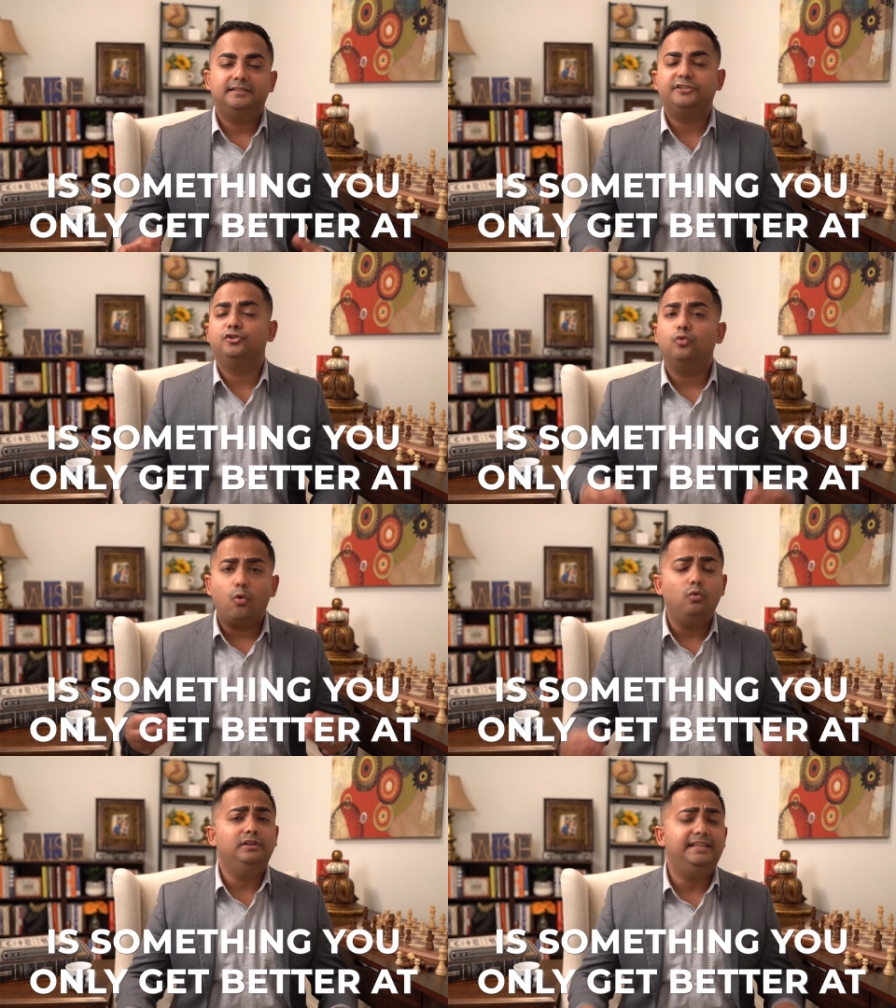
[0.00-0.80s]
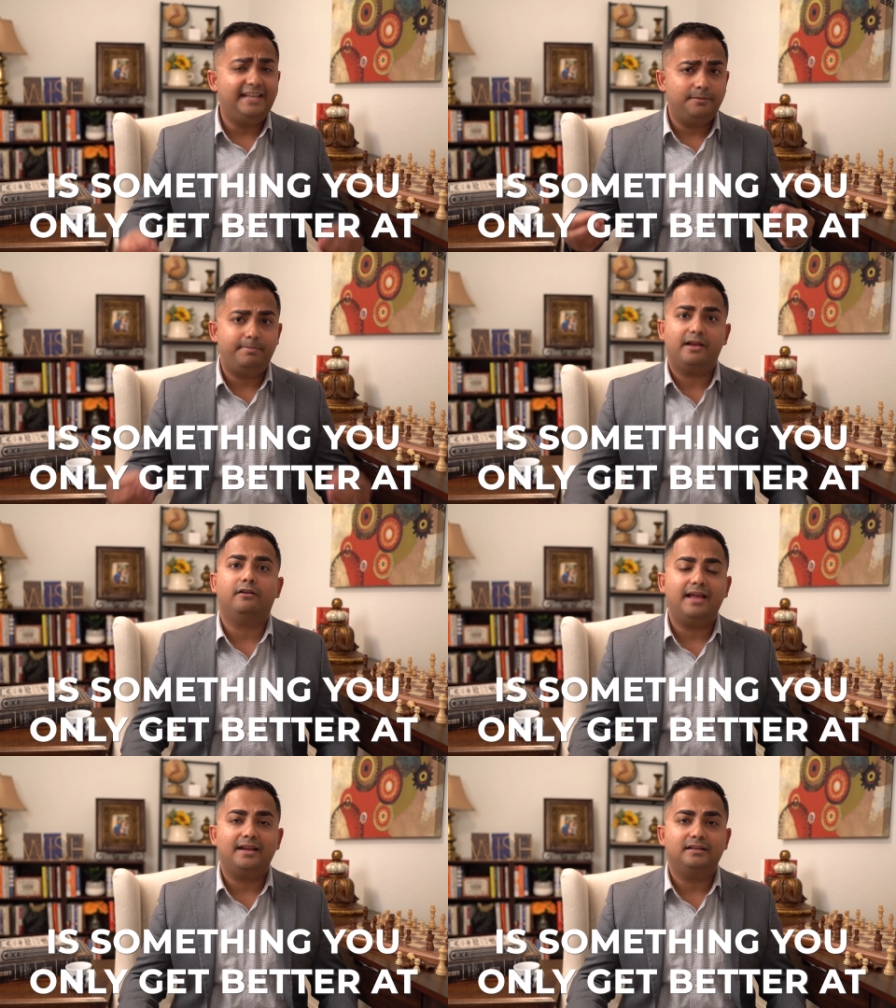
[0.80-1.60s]
that you only get
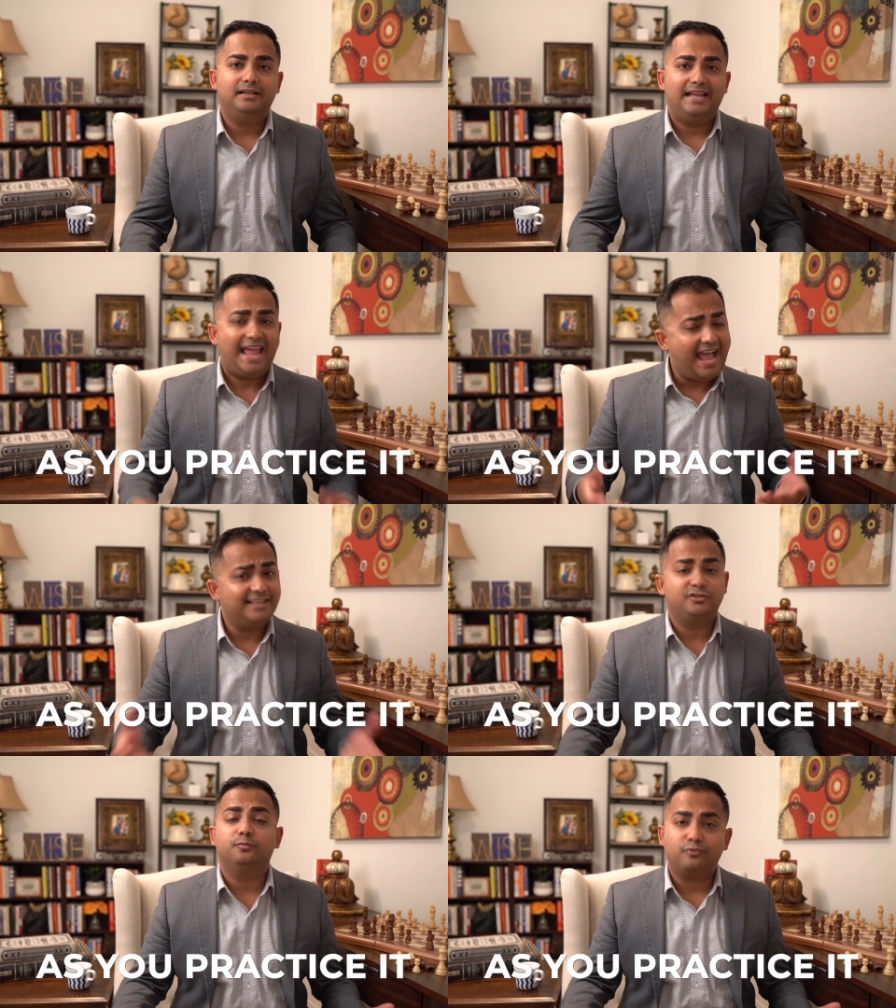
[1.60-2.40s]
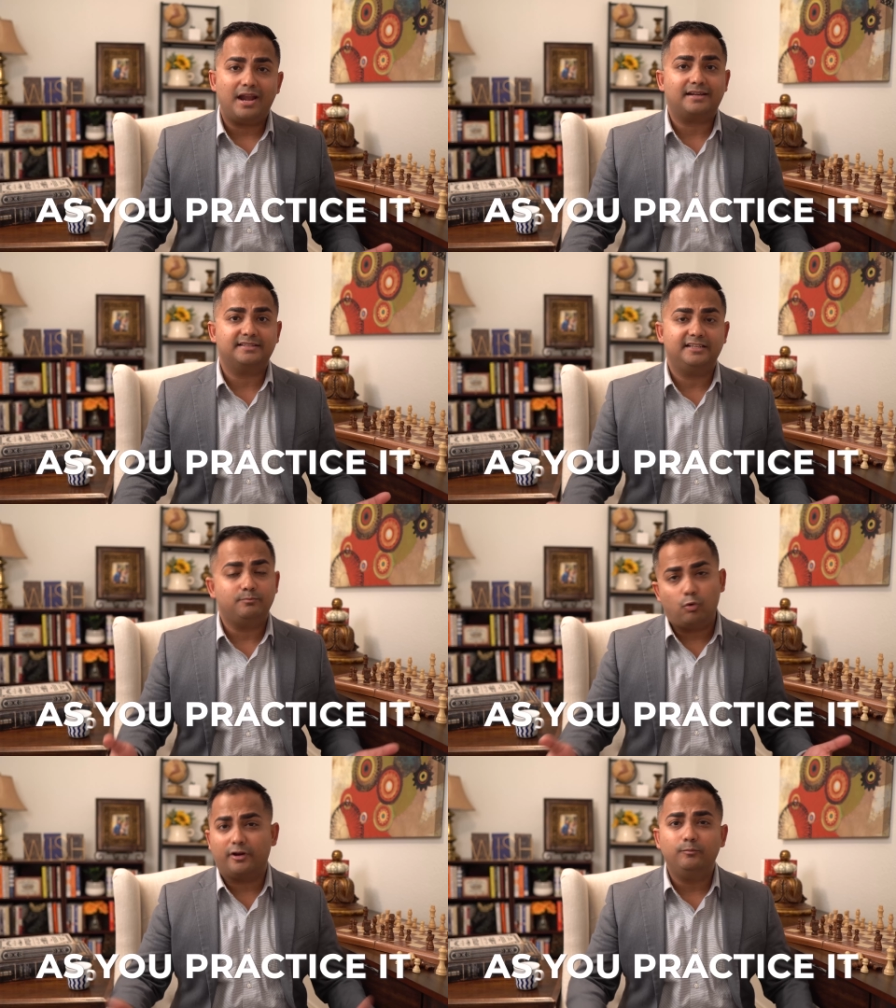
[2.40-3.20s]
better at as you practice it
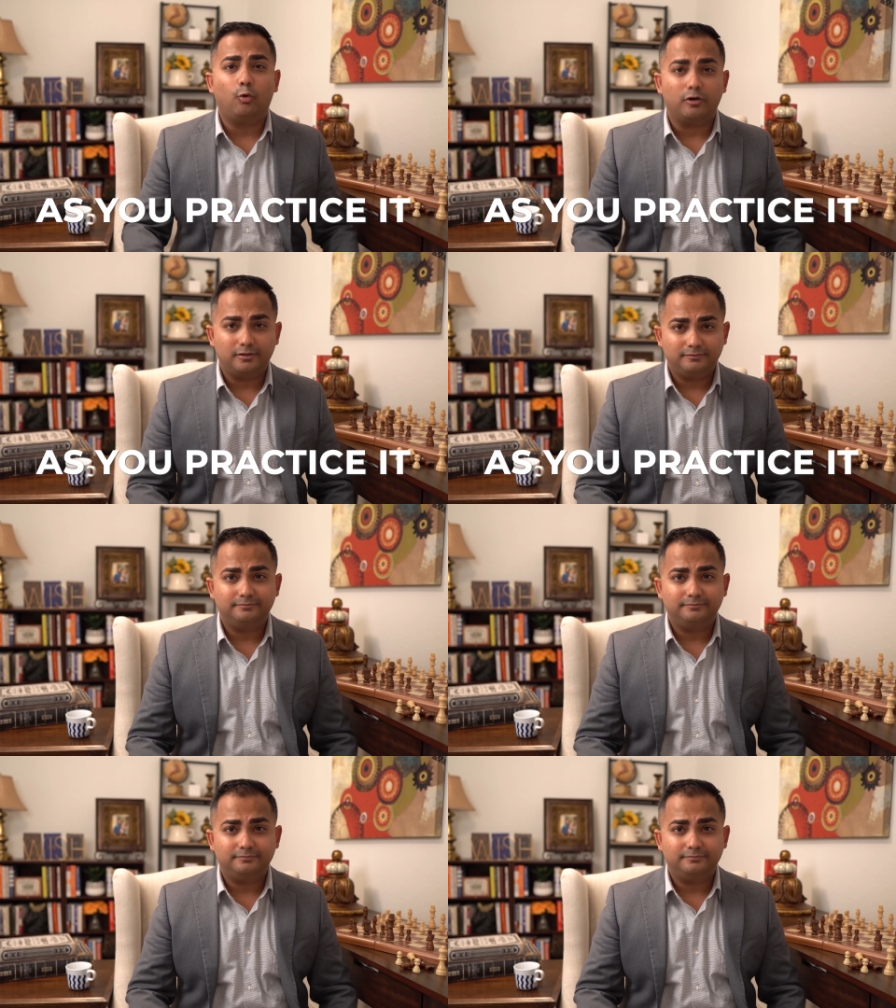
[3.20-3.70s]
more and more.